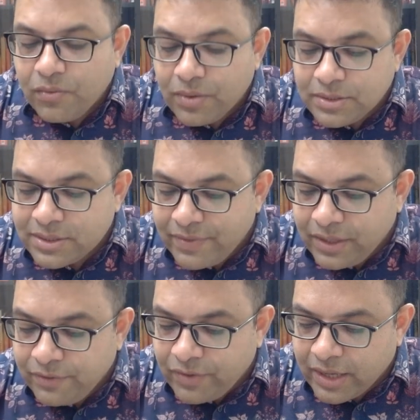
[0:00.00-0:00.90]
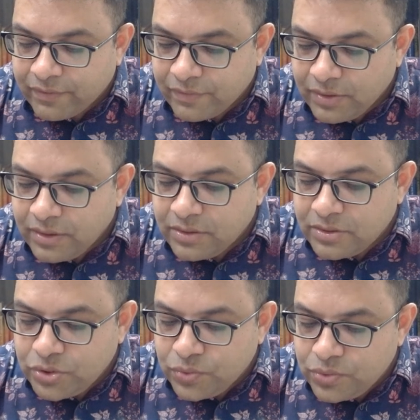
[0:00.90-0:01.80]
Verse 75.
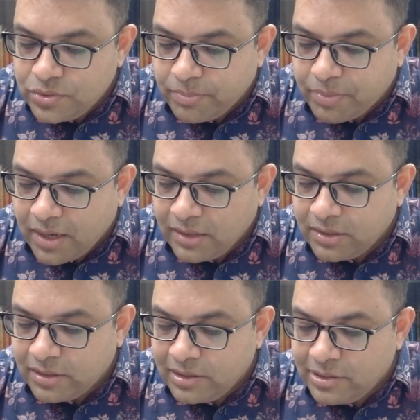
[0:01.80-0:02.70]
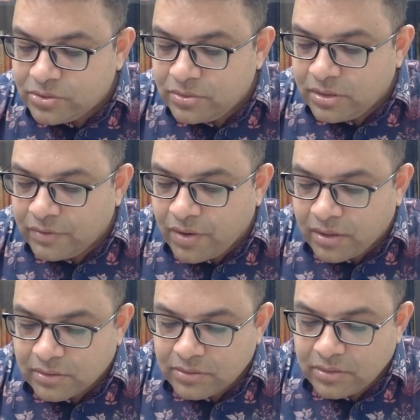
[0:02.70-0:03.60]
Choose the path that leads to
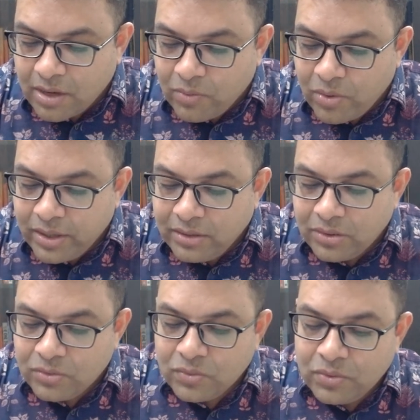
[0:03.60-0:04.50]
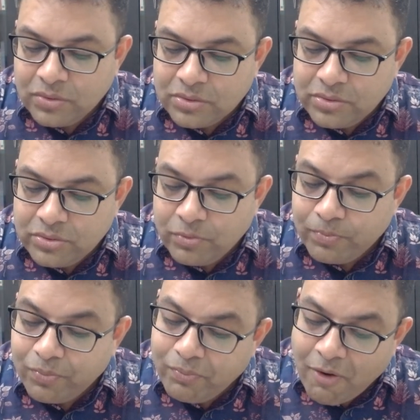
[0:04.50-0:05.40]
nirvana. Avoid the road to
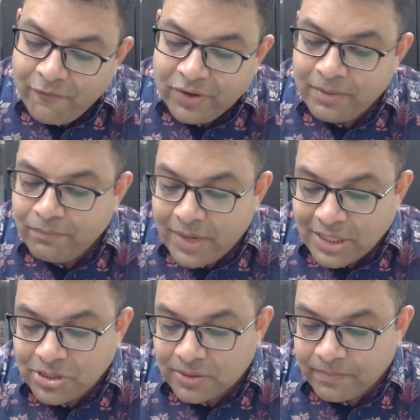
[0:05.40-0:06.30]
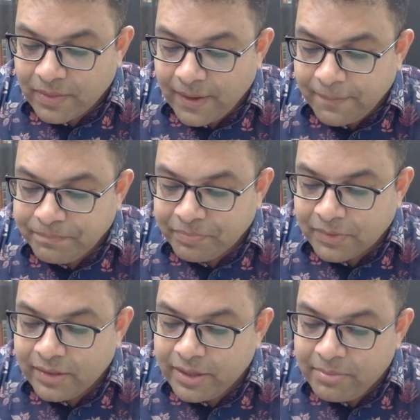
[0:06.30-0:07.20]
profit and pleasure.
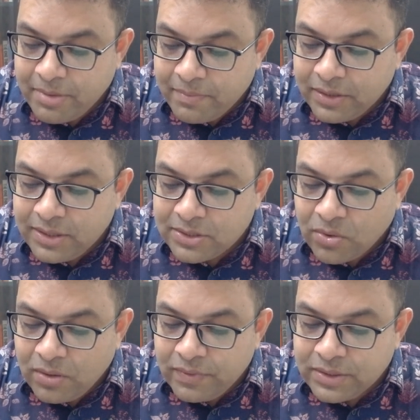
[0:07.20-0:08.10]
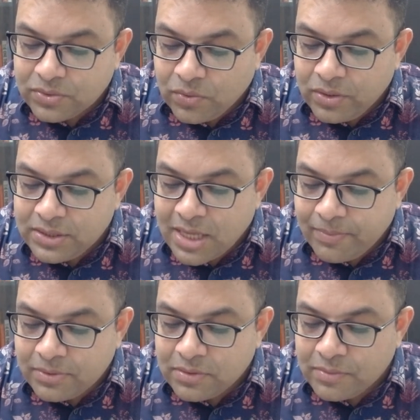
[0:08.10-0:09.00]
Remember this always, O
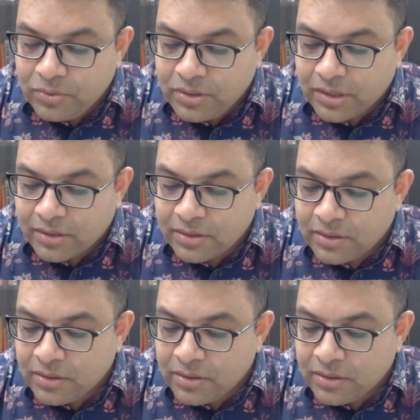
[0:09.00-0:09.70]
disciples of the Buddha,